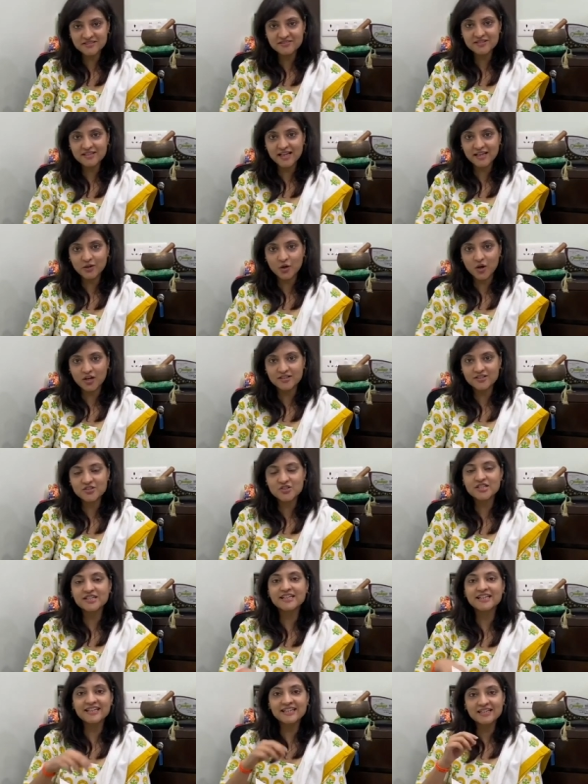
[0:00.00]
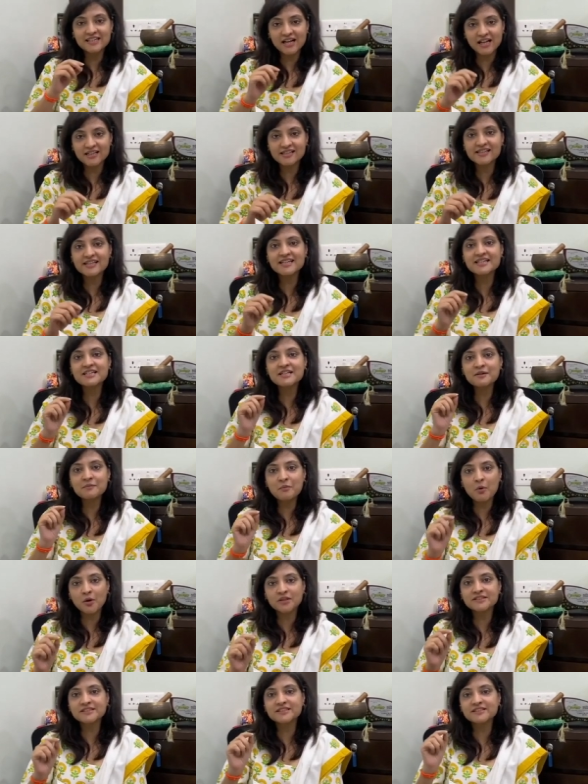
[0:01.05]
psychology, inculcating
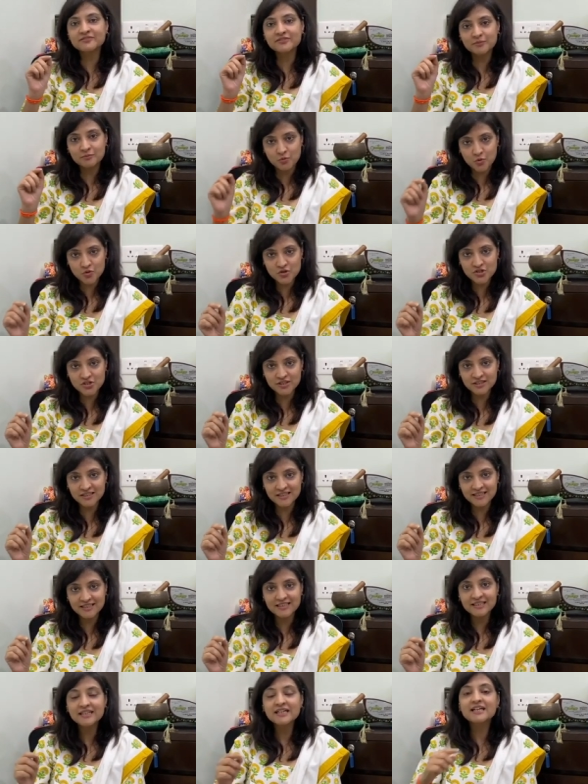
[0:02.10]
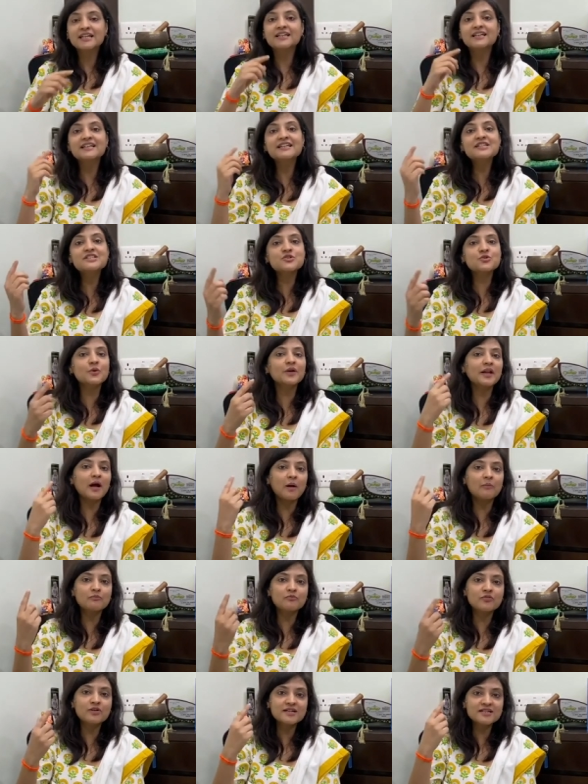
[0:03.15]
positive emotion leads to an
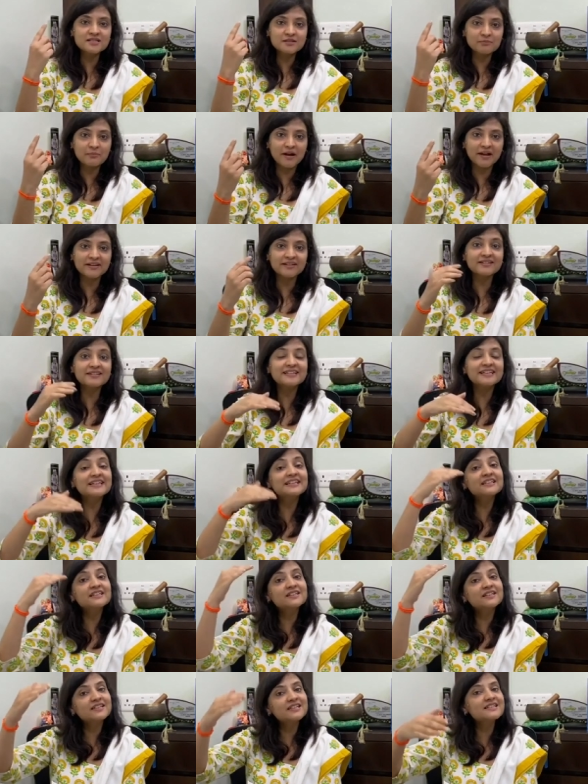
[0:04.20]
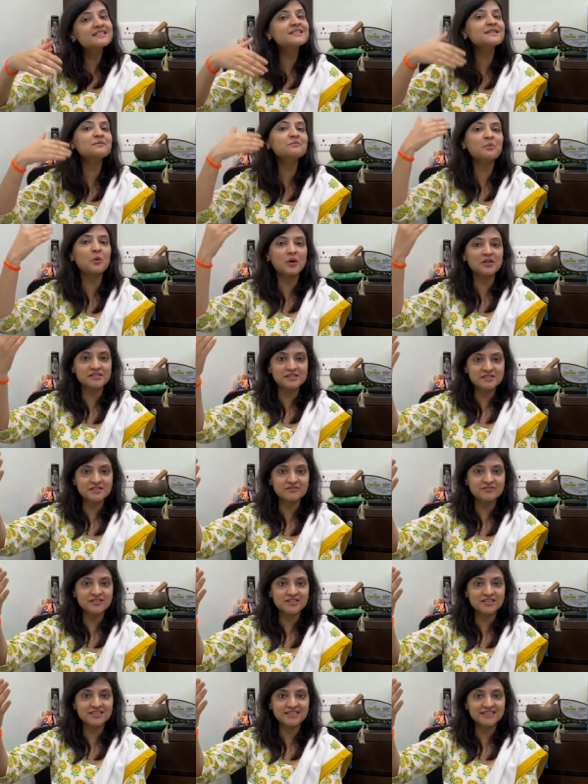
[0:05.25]
upward spiral, increasing
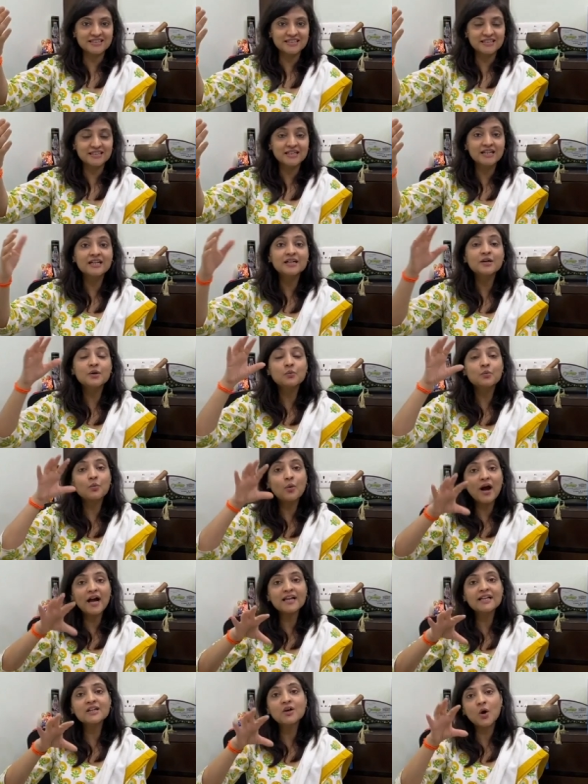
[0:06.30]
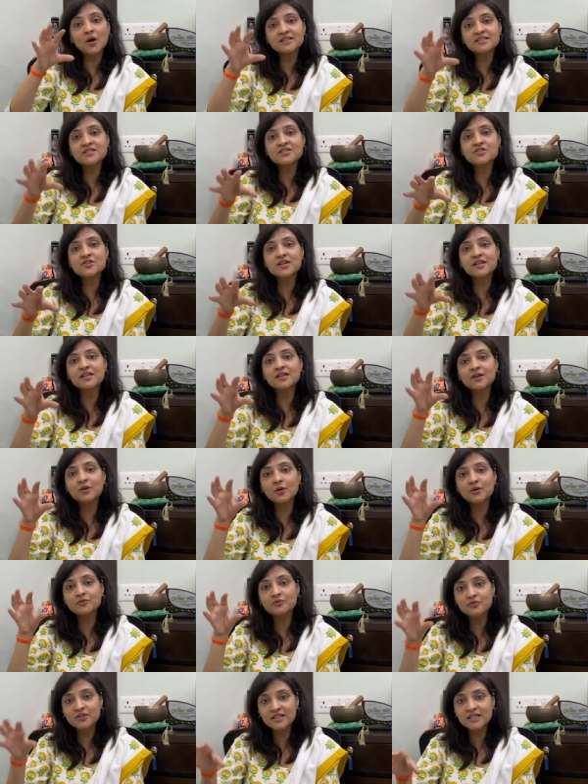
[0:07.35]
positivity, while concentrating
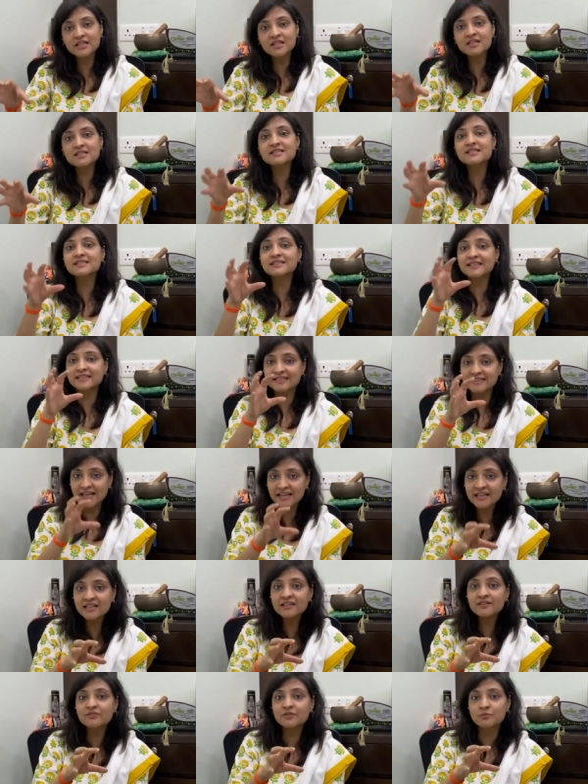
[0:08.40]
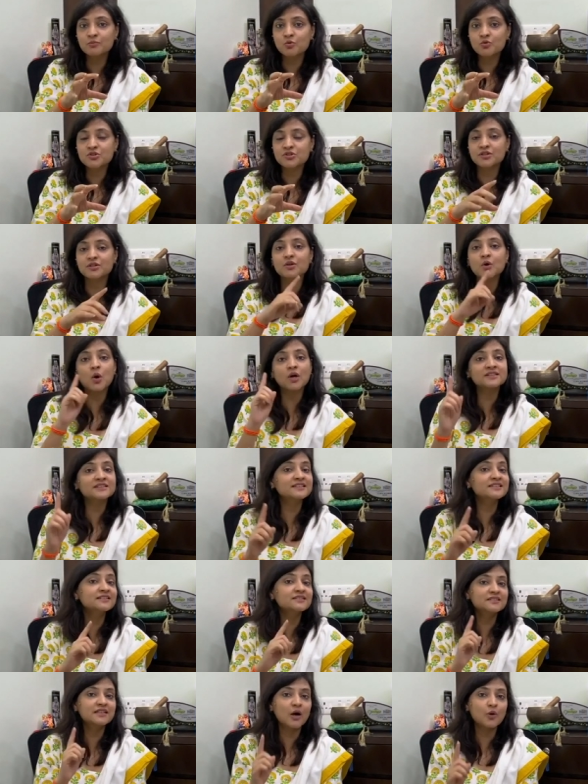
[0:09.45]
on weaknesses and negative emotion causes a
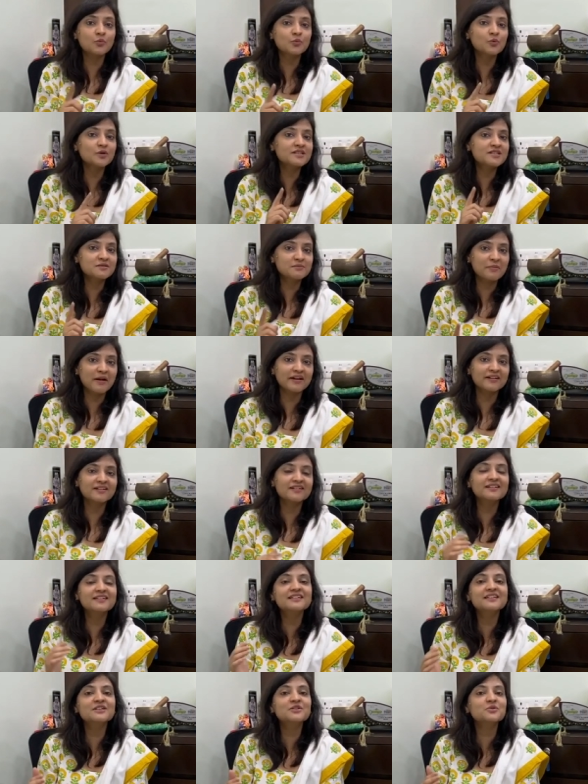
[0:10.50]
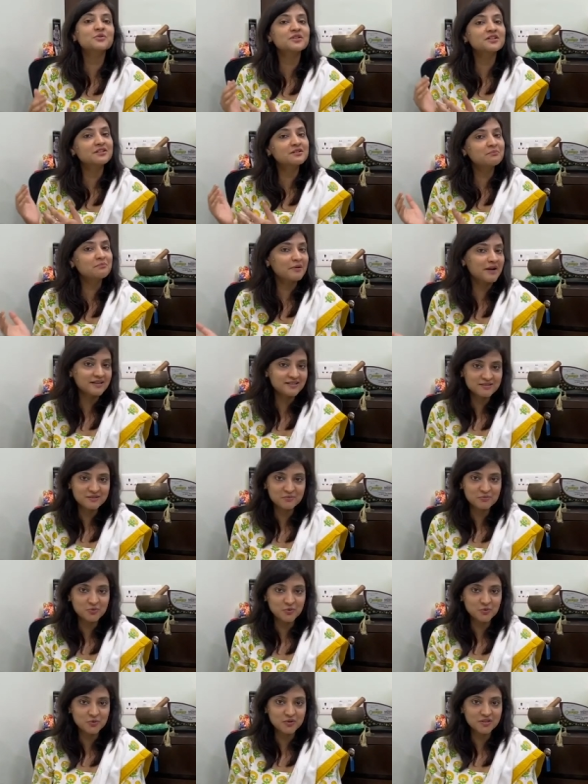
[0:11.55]
downward spiral leading to a depressed
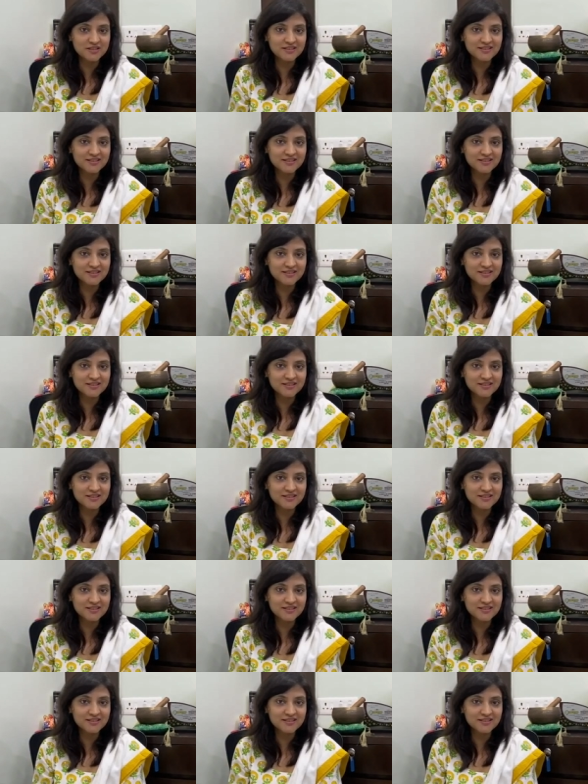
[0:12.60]
mode.